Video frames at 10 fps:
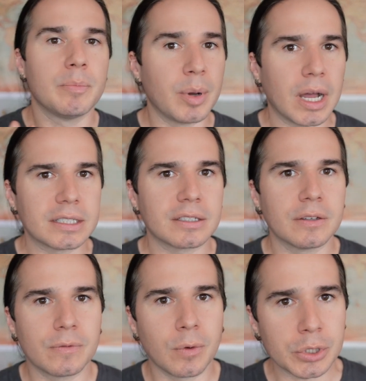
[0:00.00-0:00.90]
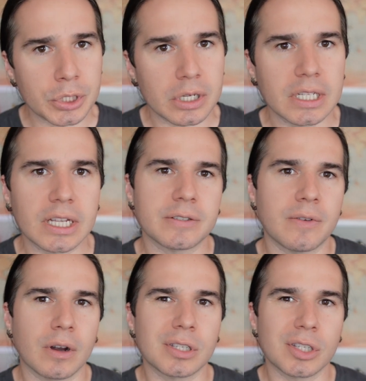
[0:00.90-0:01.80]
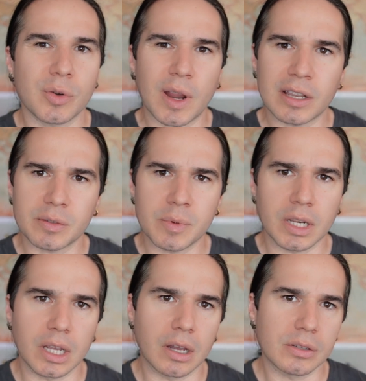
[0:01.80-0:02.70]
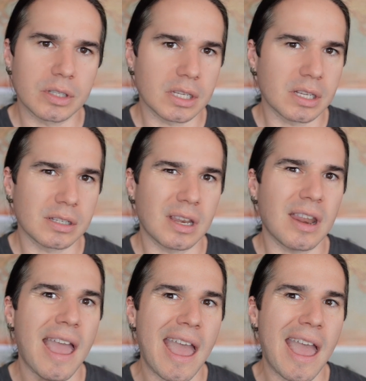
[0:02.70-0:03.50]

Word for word: But fortunately, as far as transmitting goes, this is an